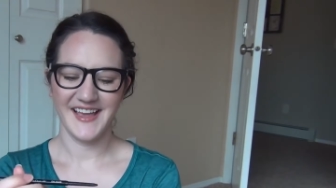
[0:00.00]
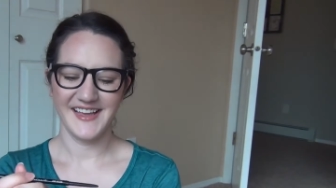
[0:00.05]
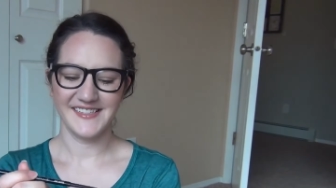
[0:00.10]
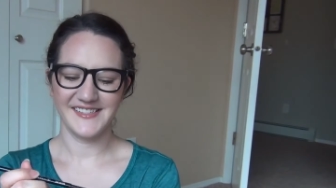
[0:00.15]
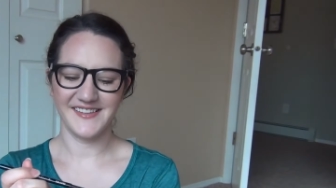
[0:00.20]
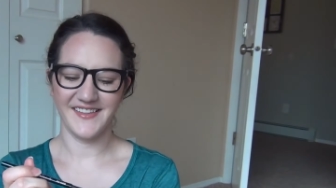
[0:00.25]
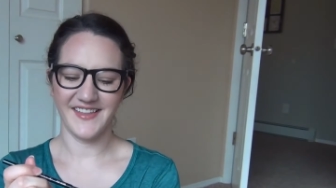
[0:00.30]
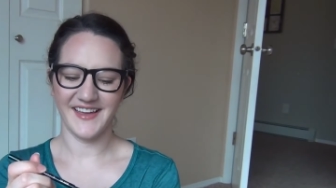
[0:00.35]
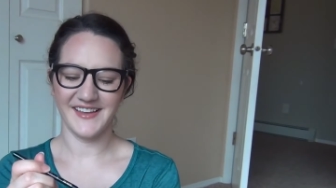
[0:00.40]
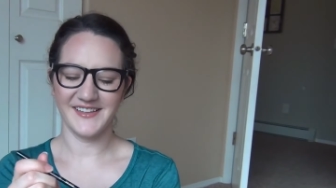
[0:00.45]

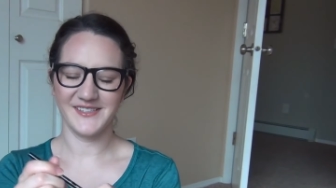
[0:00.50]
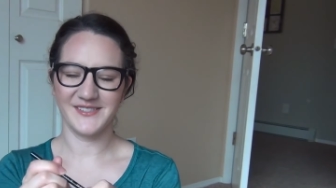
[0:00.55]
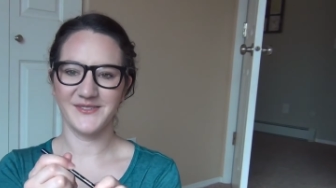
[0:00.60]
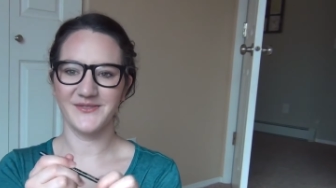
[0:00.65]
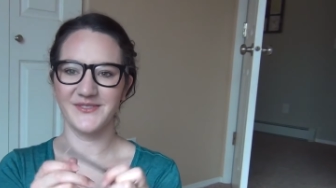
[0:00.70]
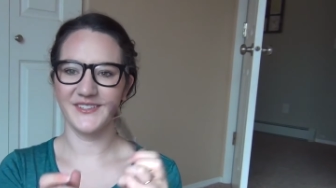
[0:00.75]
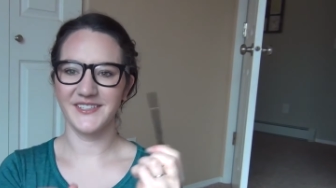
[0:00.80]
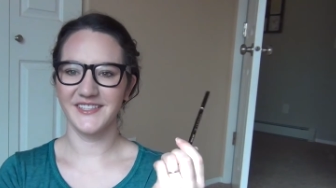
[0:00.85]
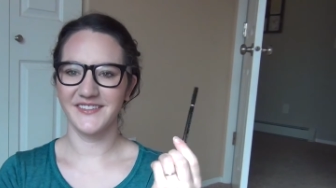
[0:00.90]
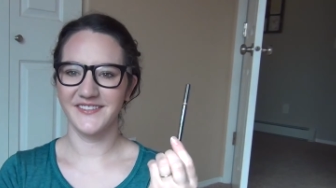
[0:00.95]
So that is
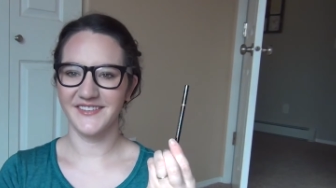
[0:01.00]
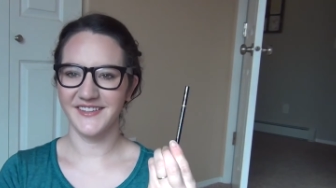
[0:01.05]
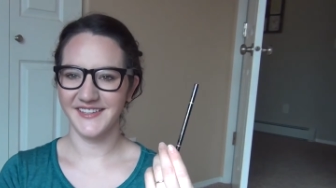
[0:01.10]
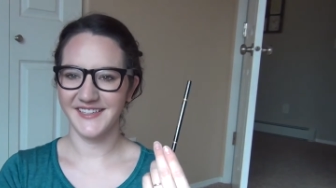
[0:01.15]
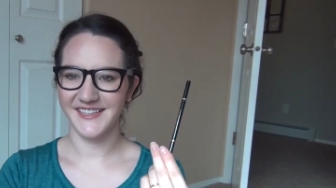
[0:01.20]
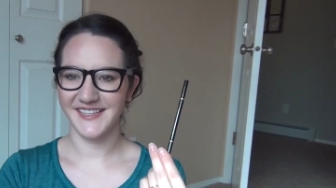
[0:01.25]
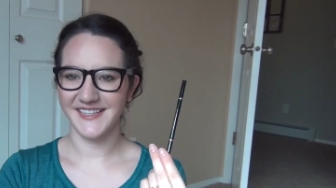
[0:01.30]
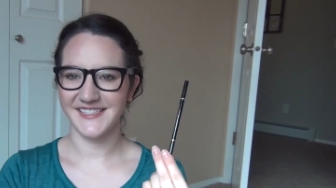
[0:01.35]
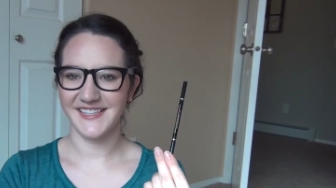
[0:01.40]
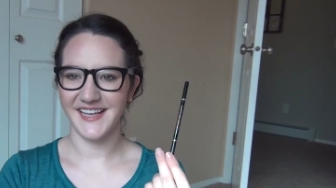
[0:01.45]
really,
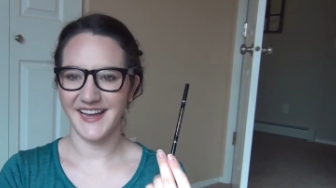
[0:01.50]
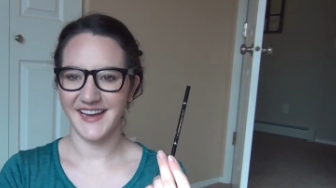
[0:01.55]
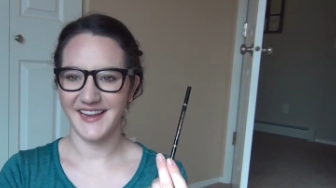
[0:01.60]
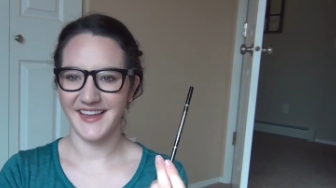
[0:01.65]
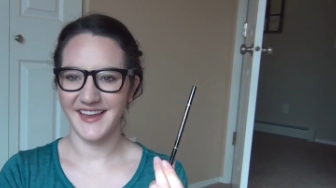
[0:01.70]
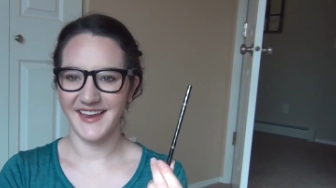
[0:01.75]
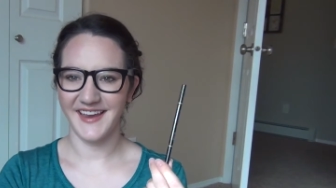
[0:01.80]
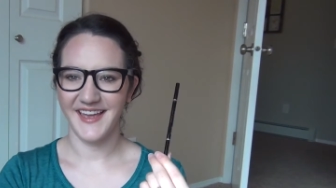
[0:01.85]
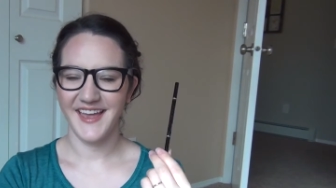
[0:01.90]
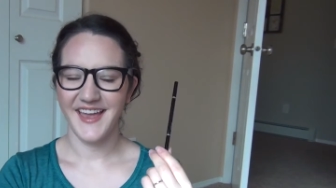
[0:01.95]
really
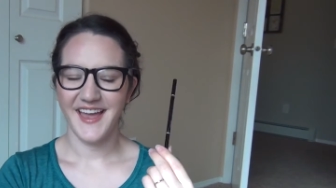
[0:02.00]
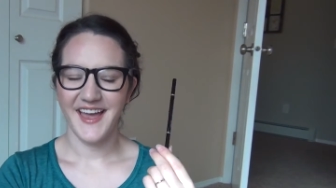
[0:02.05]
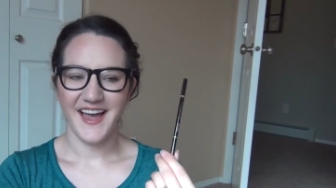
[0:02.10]
exciting.